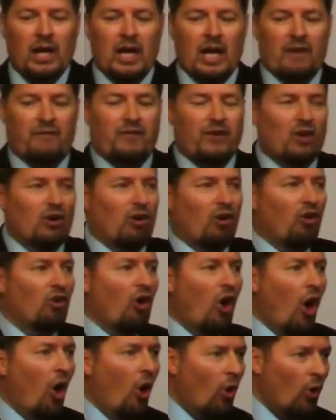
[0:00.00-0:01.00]
If you're
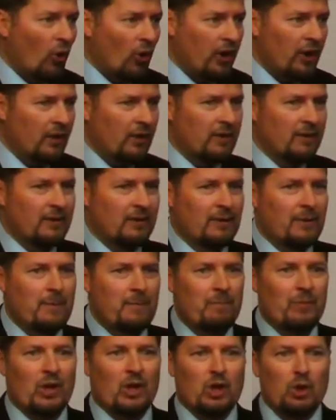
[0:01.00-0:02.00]
alone,
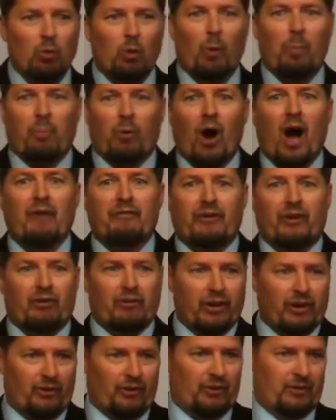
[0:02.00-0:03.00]
you will profit
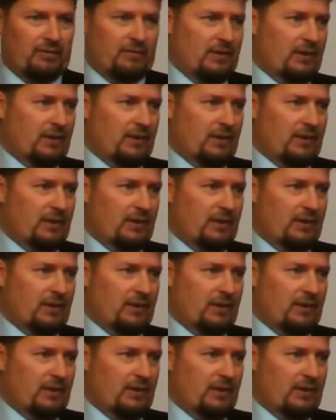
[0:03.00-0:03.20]
little,